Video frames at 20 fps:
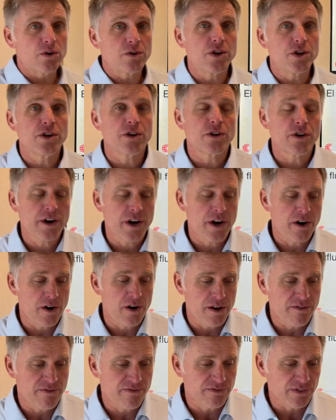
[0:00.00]
urinary
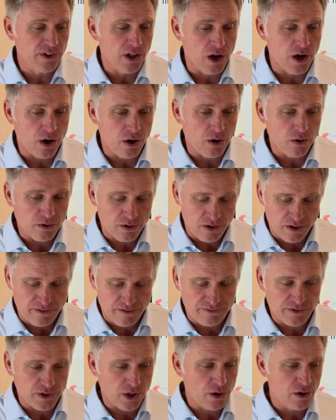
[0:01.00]
flow or the
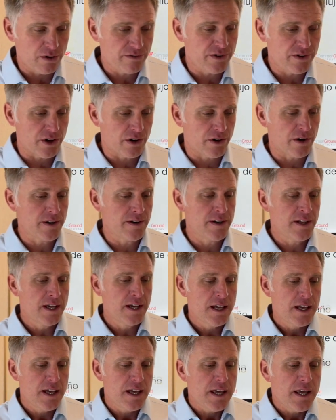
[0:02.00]
flow of urine.
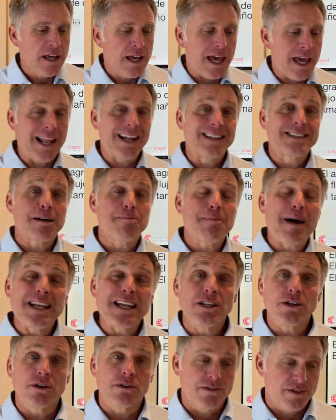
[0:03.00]
El
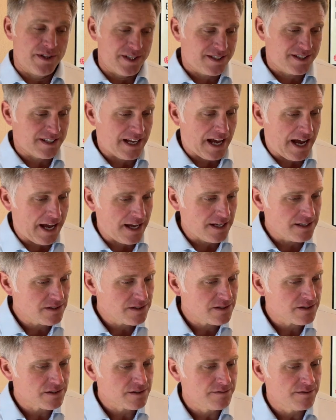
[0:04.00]
tamaño, the
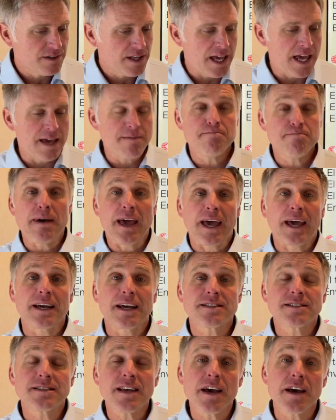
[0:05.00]
size.
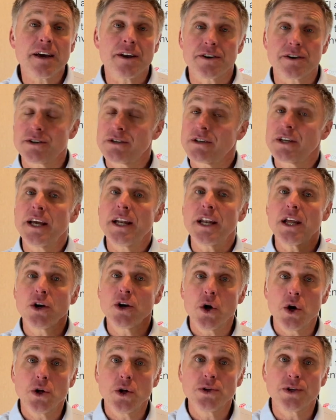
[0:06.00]
Envejecer, getting
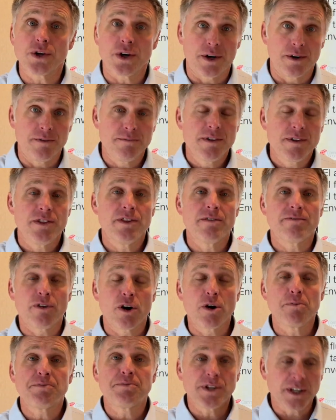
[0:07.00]
older, the
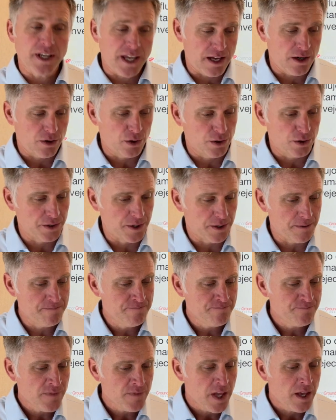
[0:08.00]
verb to get older.
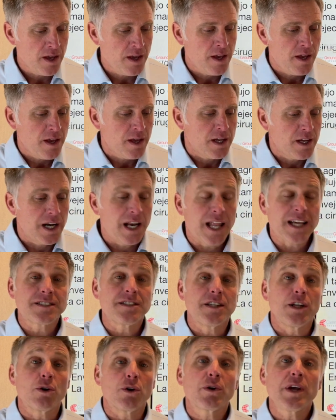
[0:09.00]
La
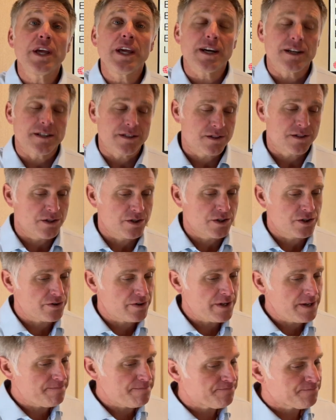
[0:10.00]
cirugía,
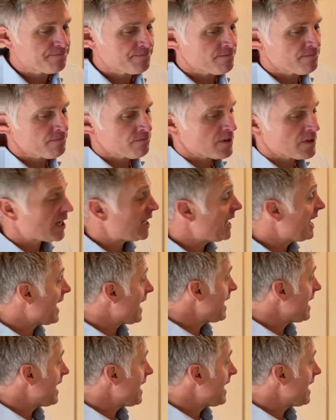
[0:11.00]
surgery. La